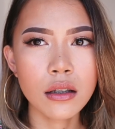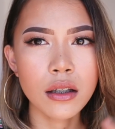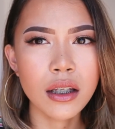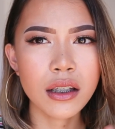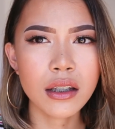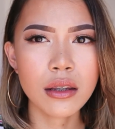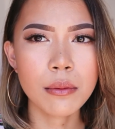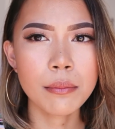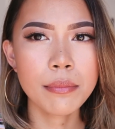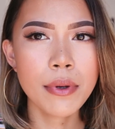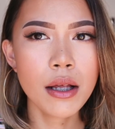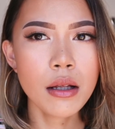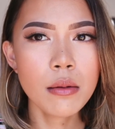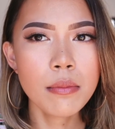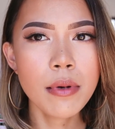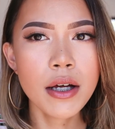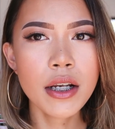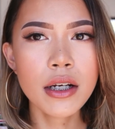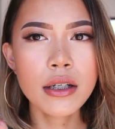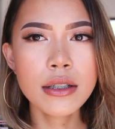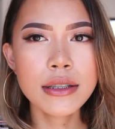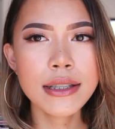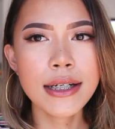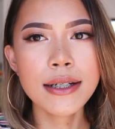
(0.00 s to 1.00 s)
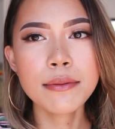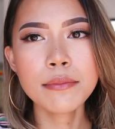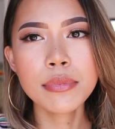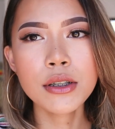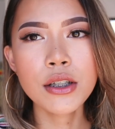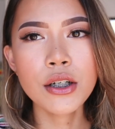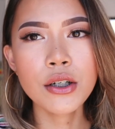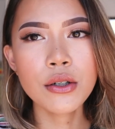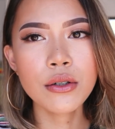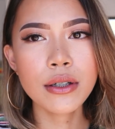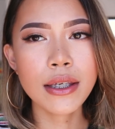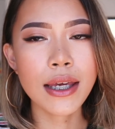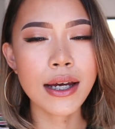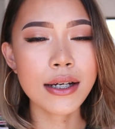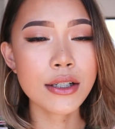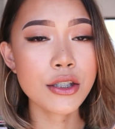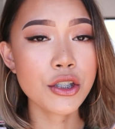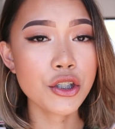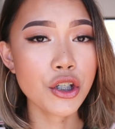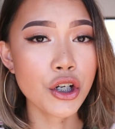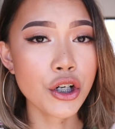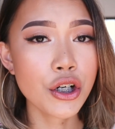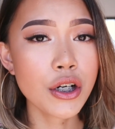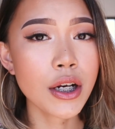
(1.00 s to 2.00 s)
Like the bell button down below. Yeah,
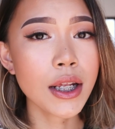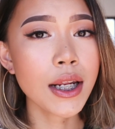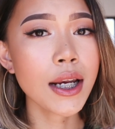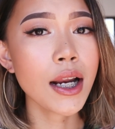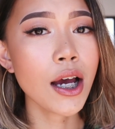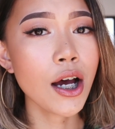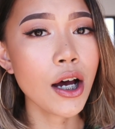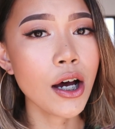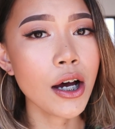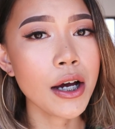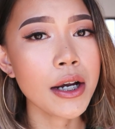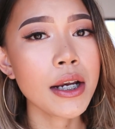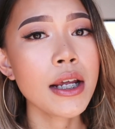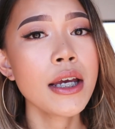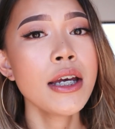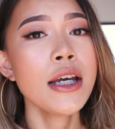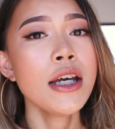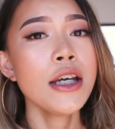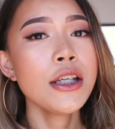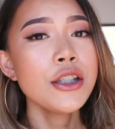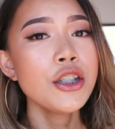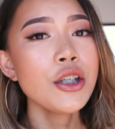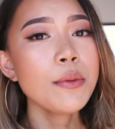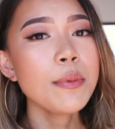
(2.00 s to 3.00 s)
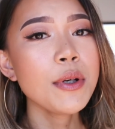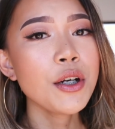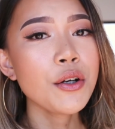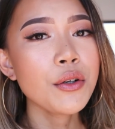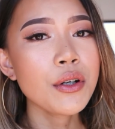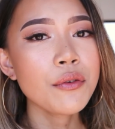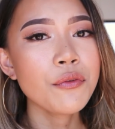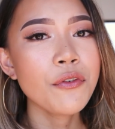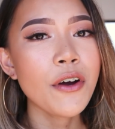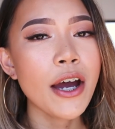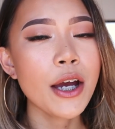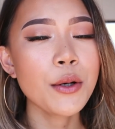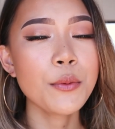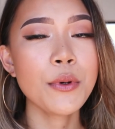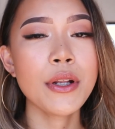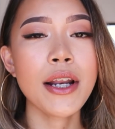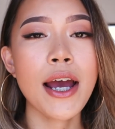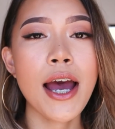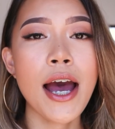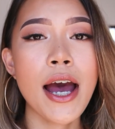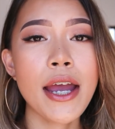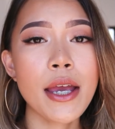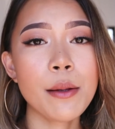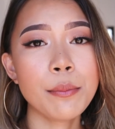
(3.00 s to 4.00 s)
turn it on to be notified
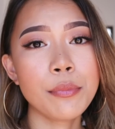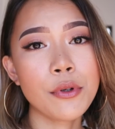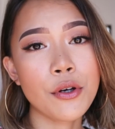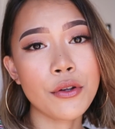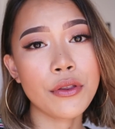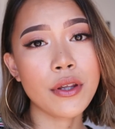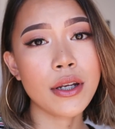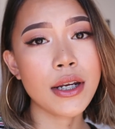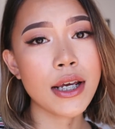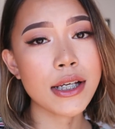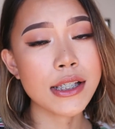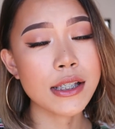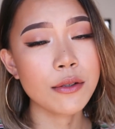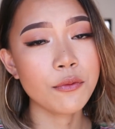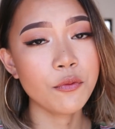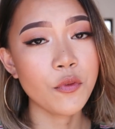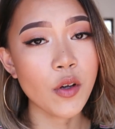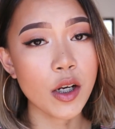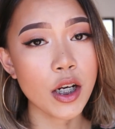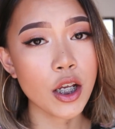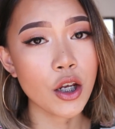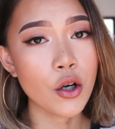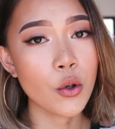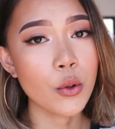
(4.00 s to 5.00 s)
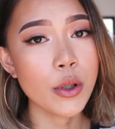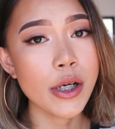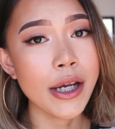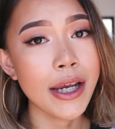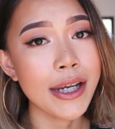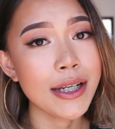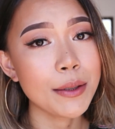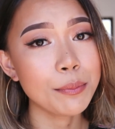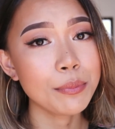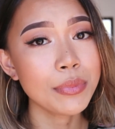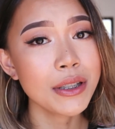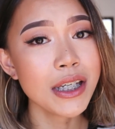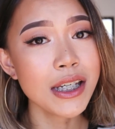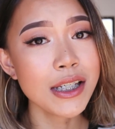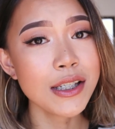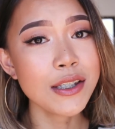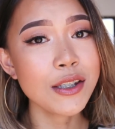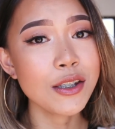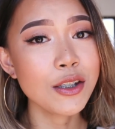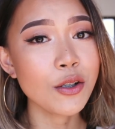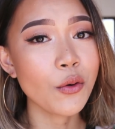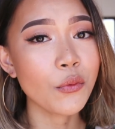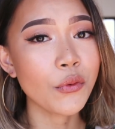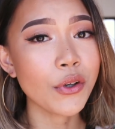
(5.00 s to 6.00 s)
when I upload the next video. And
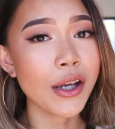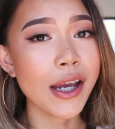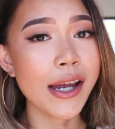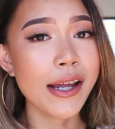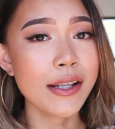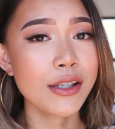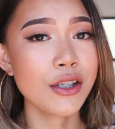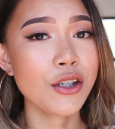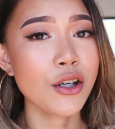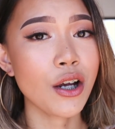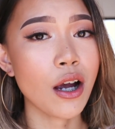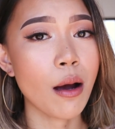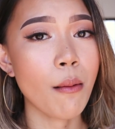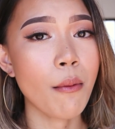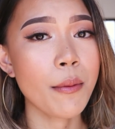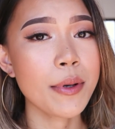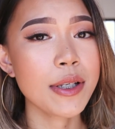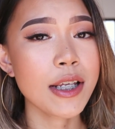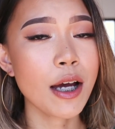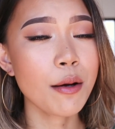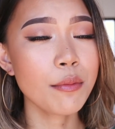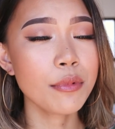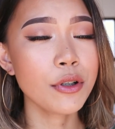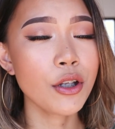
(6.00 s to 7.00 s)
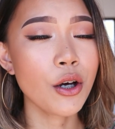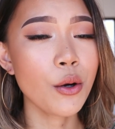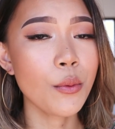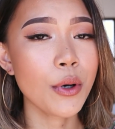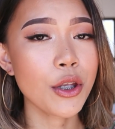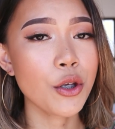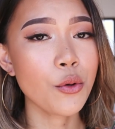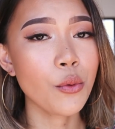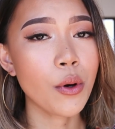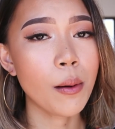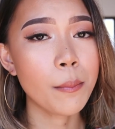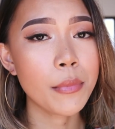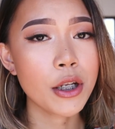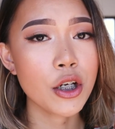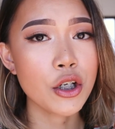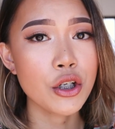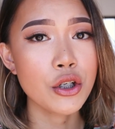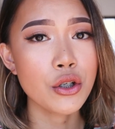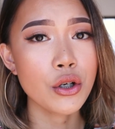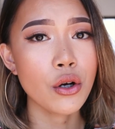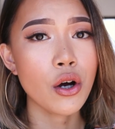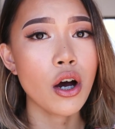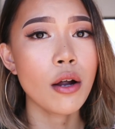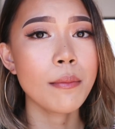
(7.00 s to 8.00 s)
please don't forget to comment down below what you want me
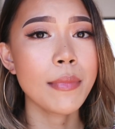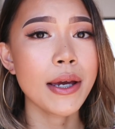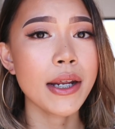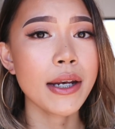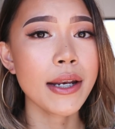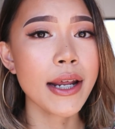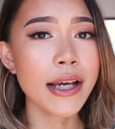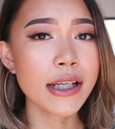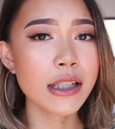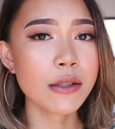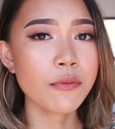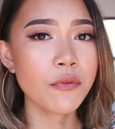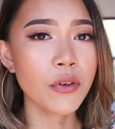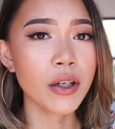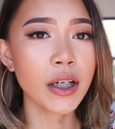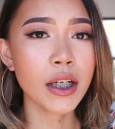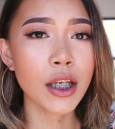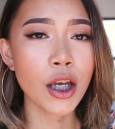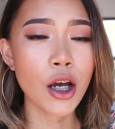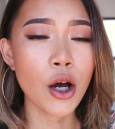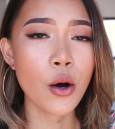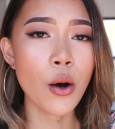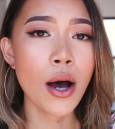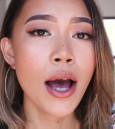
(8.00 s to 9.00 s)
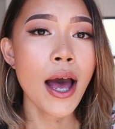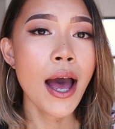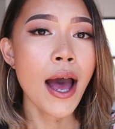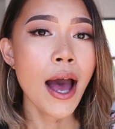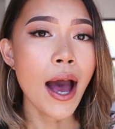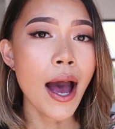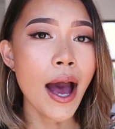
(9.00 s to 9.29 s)
to do on my next video.